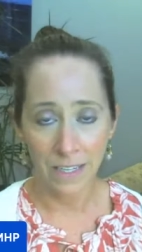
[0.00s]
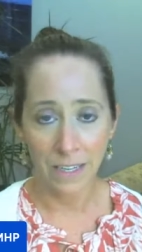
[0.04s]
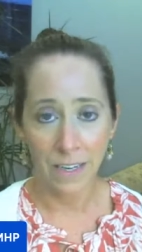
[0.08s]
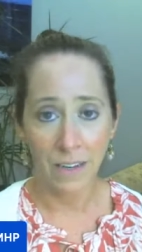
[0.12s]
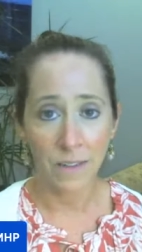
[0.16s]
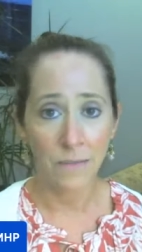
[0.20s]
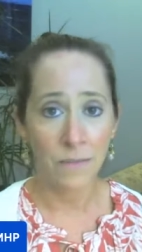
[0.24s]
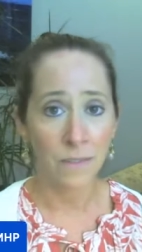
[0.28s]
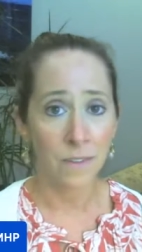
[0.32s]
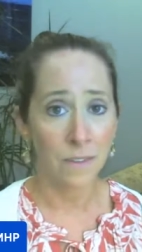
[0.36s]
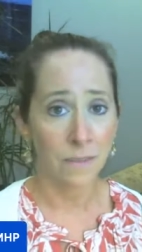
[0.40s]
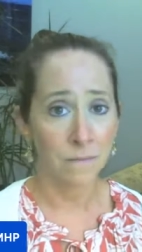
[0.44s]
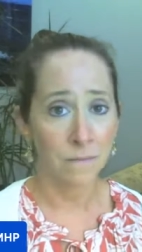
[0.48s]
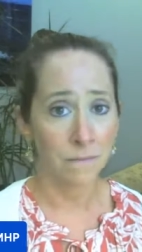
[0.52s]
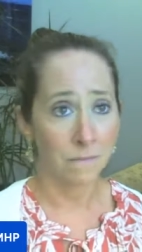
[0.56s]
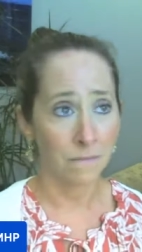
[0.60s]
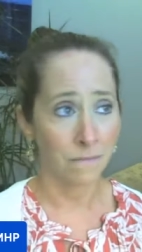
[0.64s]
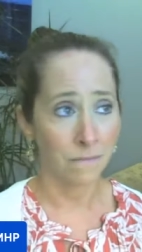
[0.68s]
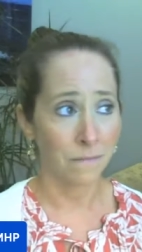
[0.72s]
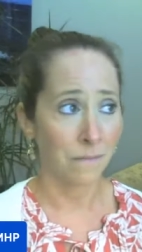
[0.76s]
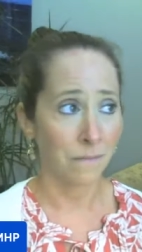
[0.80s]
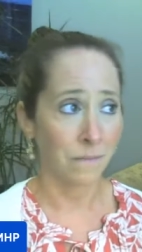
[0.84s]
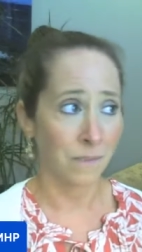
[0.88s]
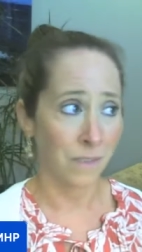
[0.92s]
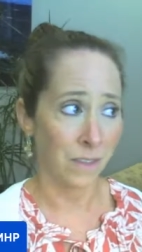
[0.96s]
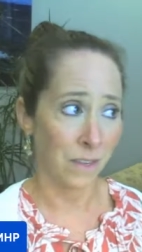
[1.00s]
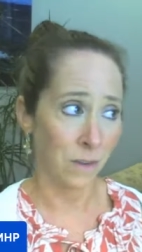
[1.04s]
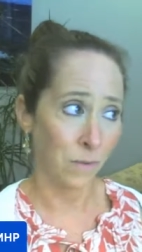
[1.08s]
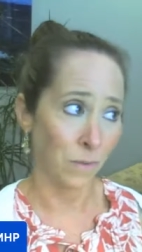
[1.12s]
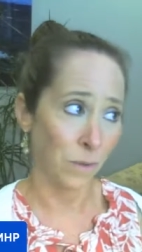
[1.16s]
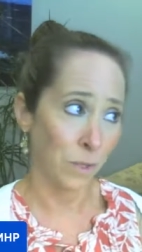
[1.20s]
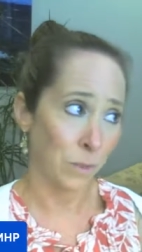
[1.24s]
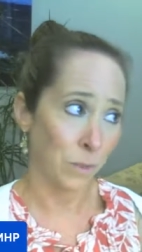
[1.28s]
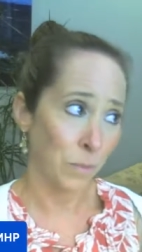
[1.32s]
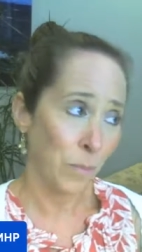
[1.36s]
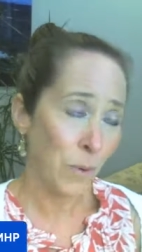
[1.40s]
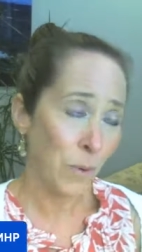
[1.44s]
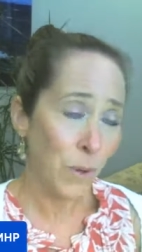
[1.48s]
If it
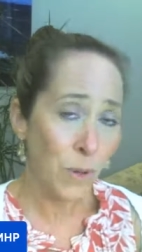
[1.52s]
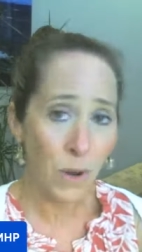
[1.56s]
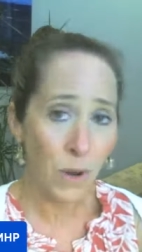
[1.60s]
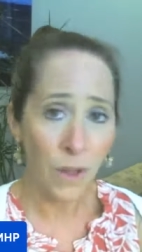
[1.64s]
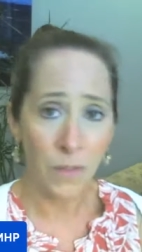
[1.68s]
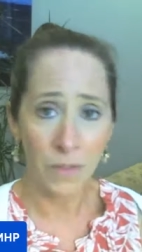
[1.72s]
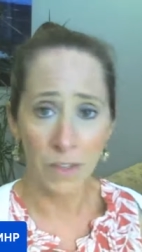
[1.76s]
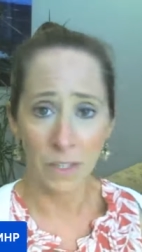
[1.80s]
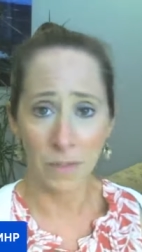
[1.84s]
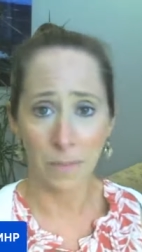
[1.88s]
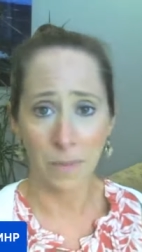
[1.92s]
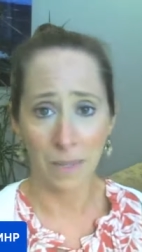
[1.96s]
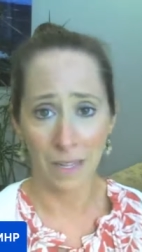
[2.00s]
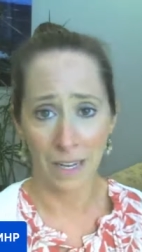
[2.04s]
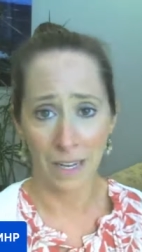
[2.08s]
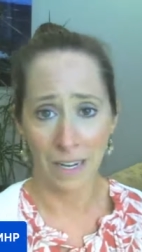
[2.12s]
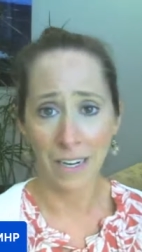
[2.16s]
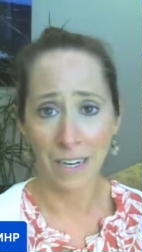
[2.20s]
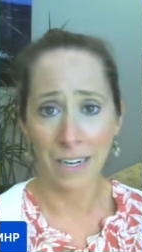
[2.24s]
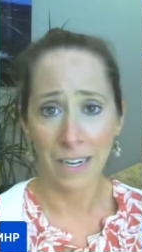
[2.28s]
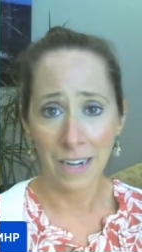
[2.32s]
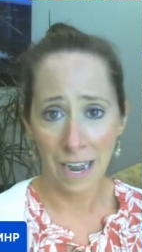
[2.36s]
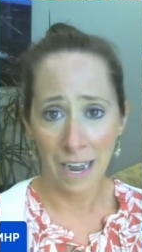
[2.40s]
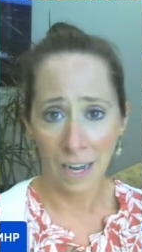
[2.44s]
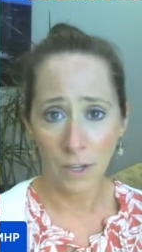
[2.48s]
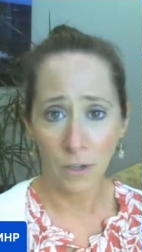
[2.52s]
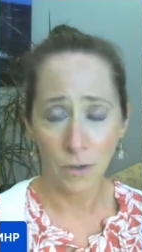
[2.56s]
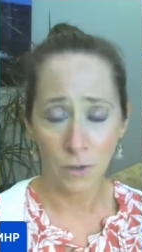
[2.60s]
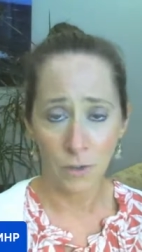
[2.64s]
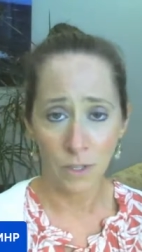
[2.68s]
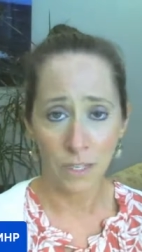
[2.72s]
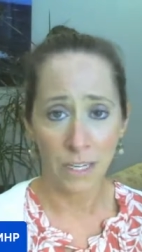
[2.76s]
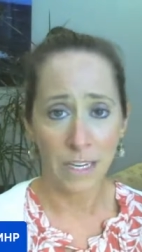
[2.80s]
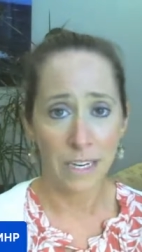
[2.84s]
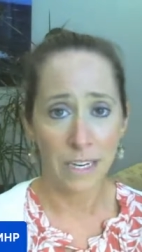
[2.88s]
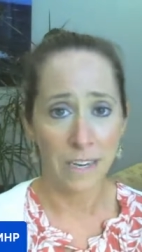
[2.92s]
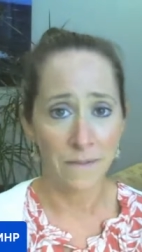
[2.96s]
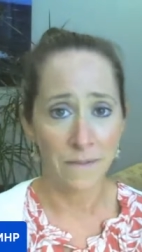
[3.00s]
was put on this planet
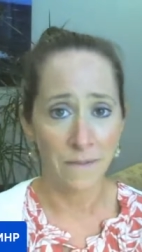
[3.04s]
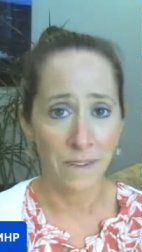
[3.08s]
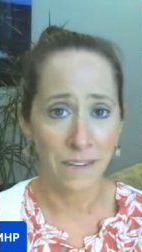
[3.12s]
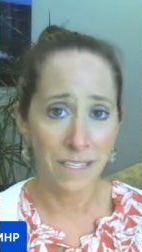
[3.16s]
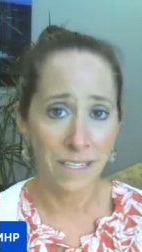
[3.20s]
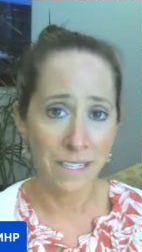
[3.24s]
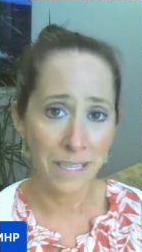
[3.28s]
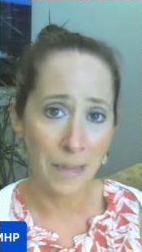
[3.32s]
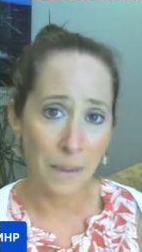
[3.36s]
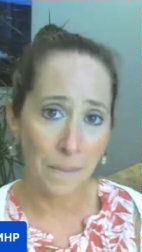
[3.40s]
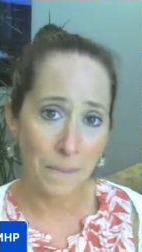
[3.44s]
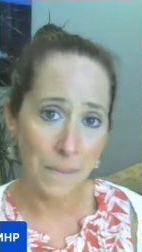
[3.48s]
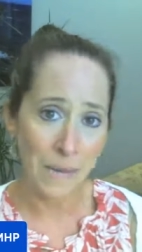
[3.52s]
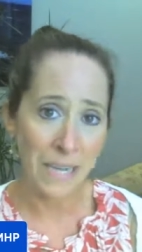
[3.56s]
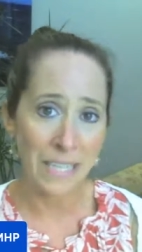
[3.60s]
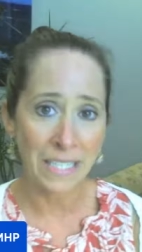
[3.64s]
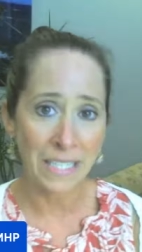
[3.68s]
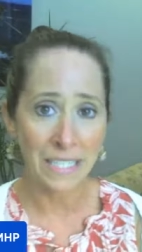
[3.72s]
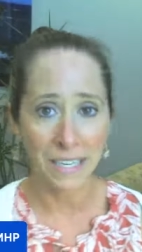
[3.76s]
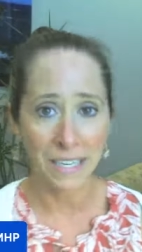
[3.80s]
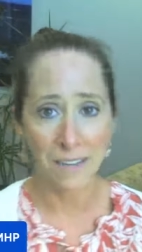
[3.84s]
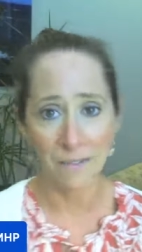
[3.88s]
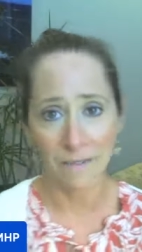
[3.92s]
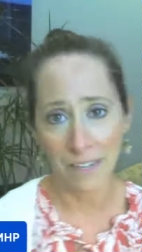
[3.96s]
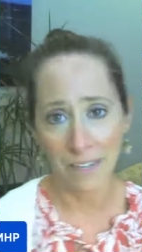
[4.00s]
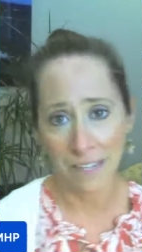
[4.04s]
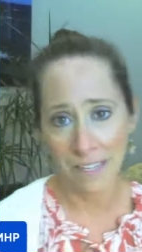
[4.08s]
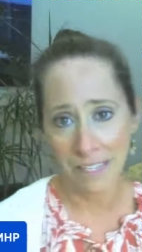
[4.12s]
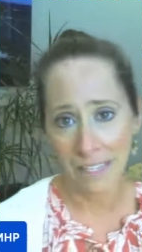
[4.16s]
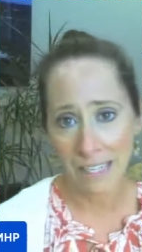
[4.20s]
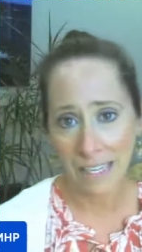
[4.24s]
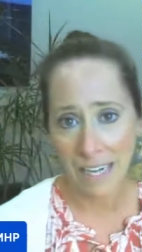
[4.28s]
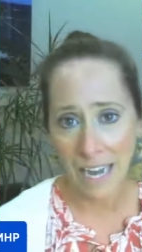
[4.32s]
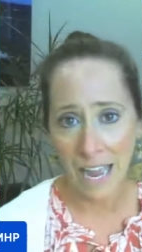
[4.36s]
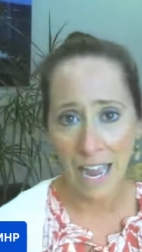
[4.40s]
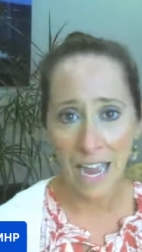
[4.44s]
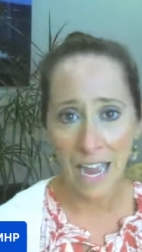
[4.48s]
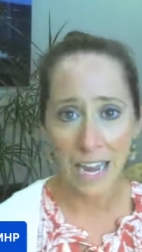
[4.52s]
naturally, if it is a meat, if it is
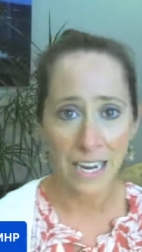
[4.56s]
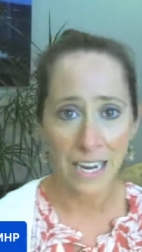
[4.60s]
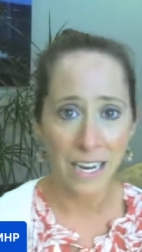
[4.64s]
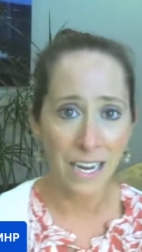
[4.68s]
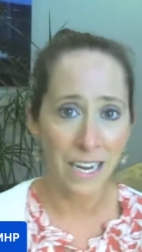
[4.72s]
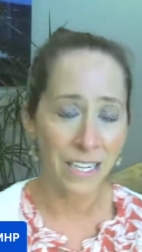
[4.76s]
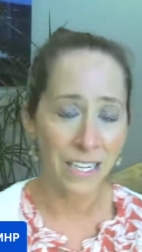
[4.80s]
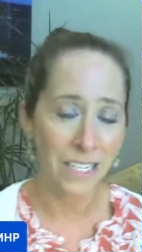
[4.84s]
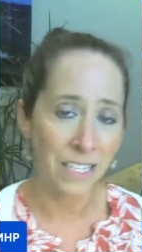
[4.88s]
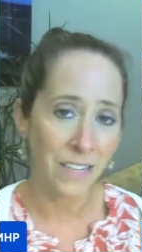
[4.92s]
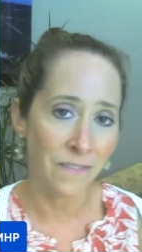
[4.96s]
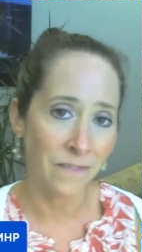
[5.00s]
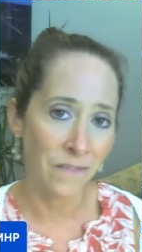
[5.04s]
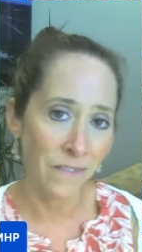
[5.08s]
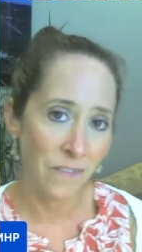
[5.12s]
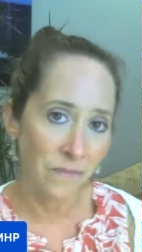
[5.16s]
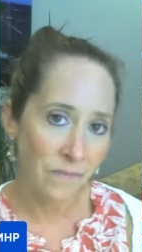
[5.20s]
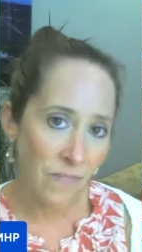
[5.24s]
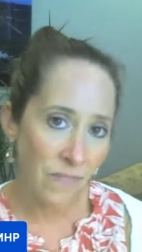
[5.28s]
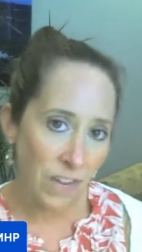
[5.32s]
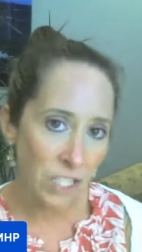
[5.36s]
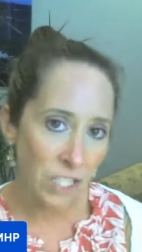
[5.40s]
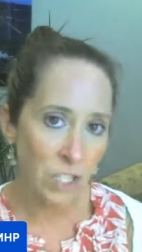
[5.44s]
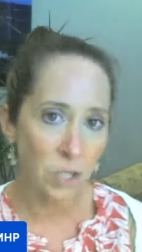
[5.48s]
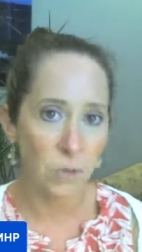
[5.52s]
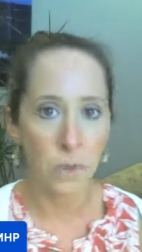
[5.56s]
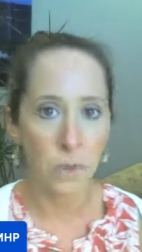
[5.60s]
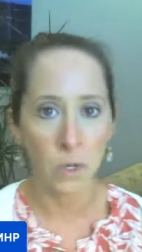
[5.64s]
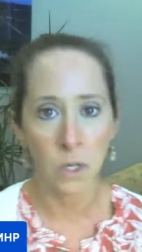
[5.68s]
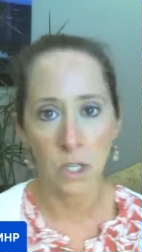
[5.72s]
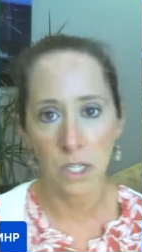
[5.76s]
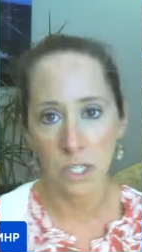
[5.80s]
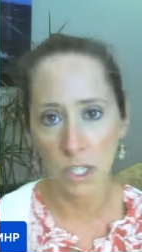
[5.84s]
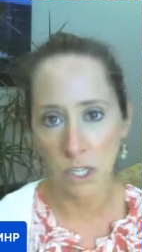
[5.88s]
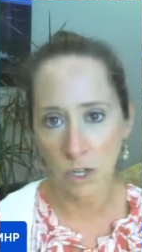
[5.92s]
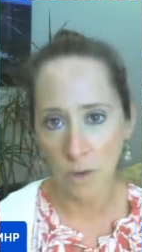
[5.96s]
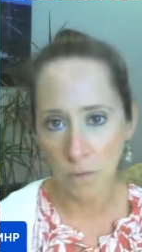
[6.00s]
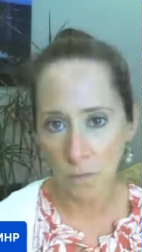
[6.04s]
an egg, is it vegetable,
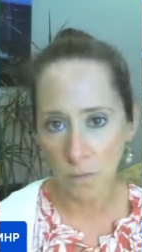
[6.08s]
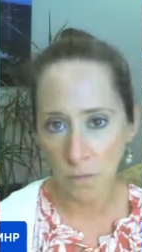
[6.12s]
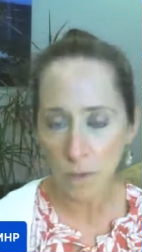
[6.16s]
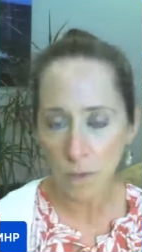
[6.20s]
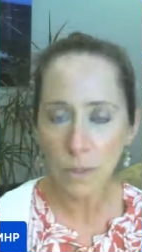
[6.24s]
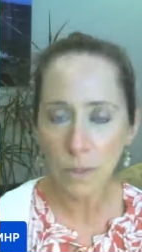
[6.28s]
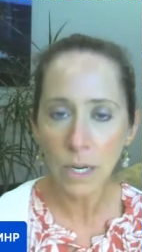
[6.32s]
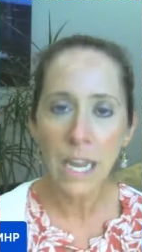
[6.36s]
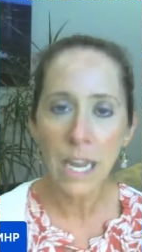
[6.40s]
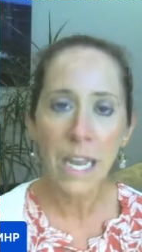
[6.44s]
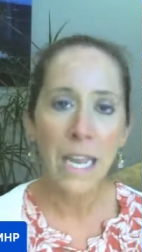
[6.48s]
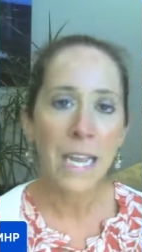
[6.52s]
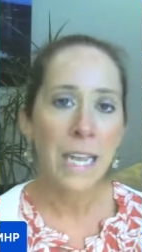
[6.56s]
is it a fruit,